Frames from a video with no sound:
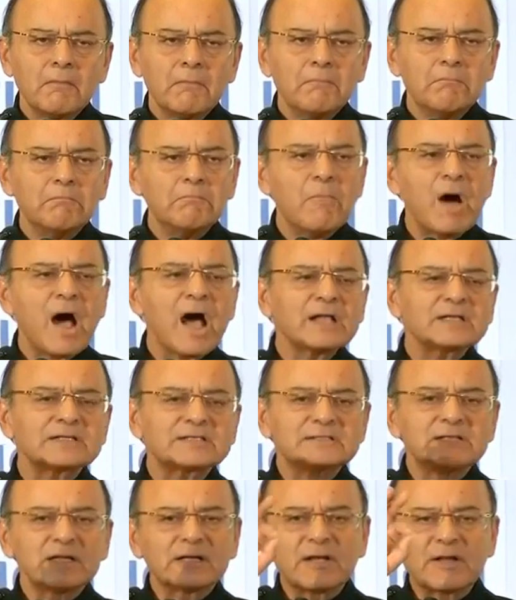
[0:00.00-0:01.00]

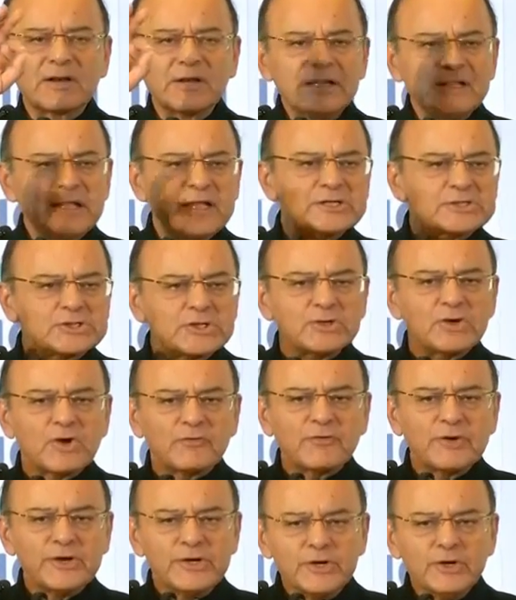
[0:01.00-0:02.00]
marks the creation
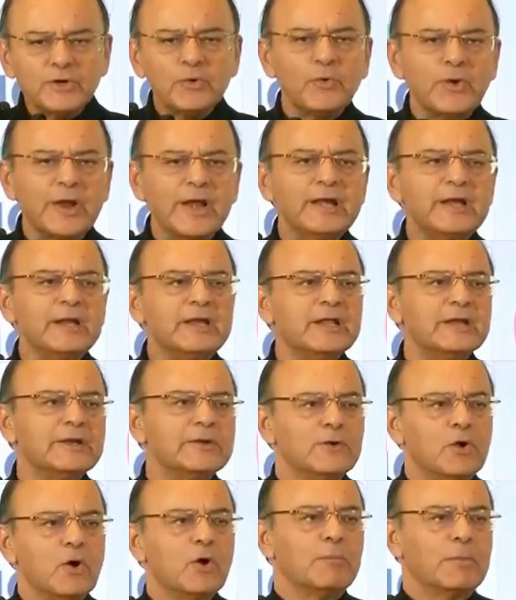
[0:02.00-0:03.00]
of a new
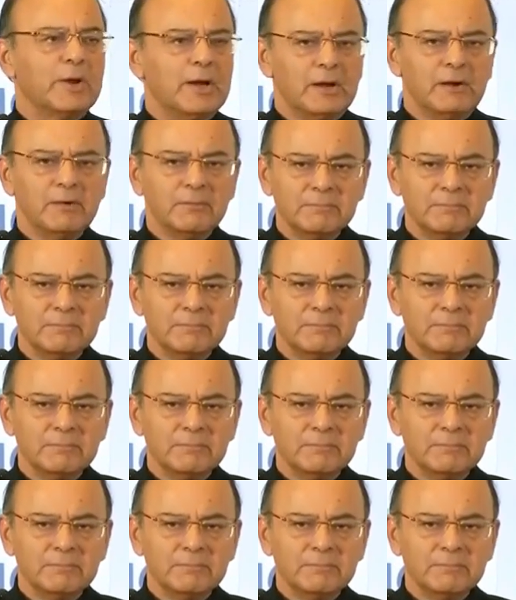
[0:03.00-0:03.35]
Indian normal.